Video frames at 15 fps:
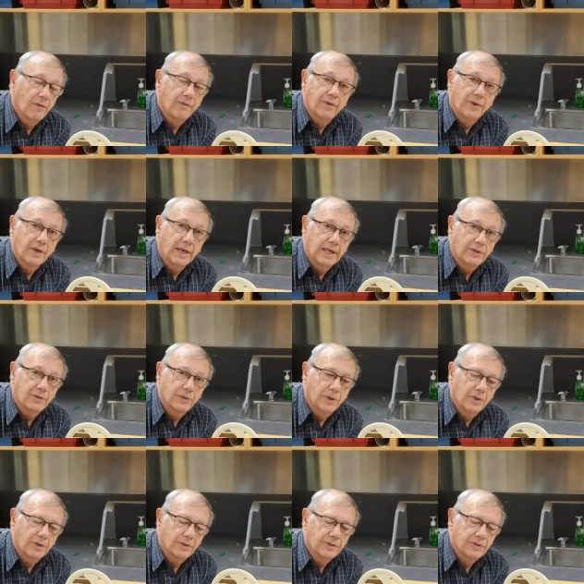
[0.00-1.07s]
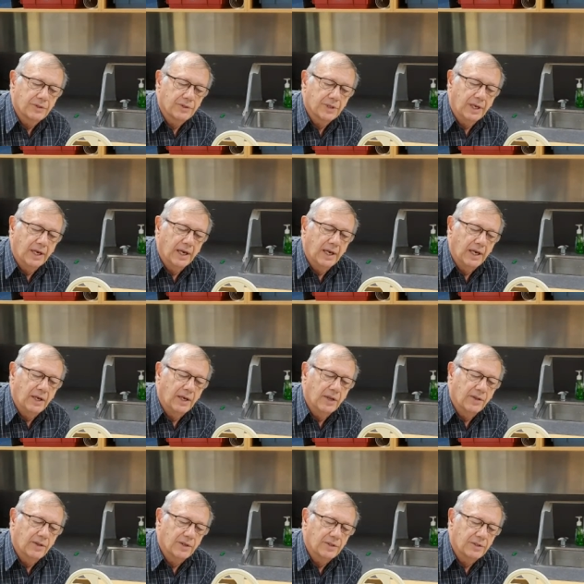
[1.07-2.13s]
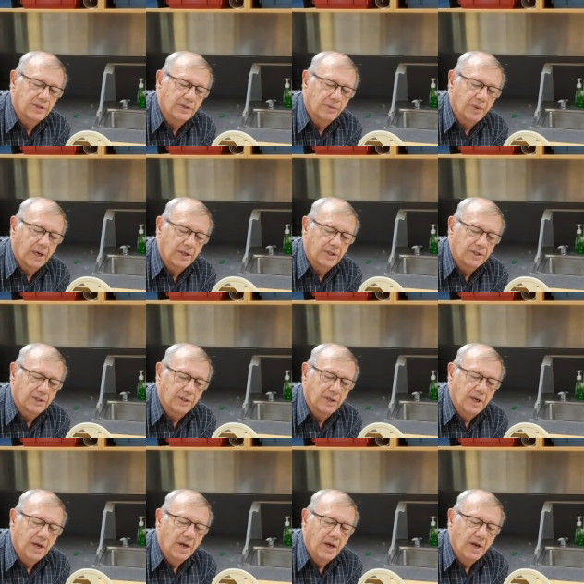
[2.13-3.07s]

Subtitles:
of electrons in this direction,